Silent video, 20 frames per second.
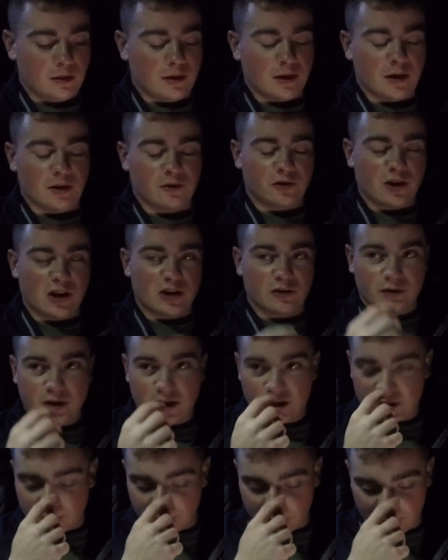and transfer
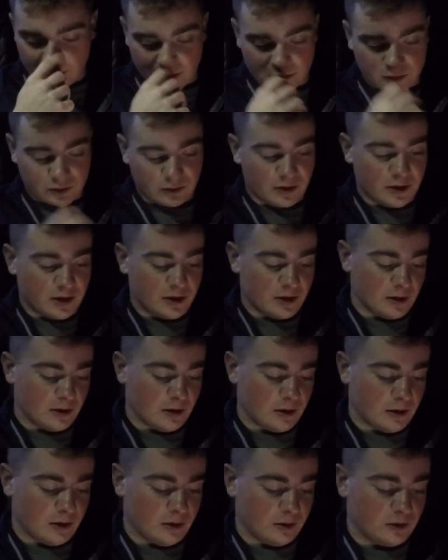case brace, so I need
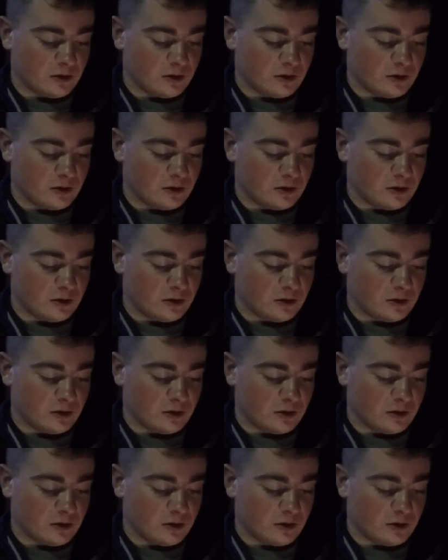a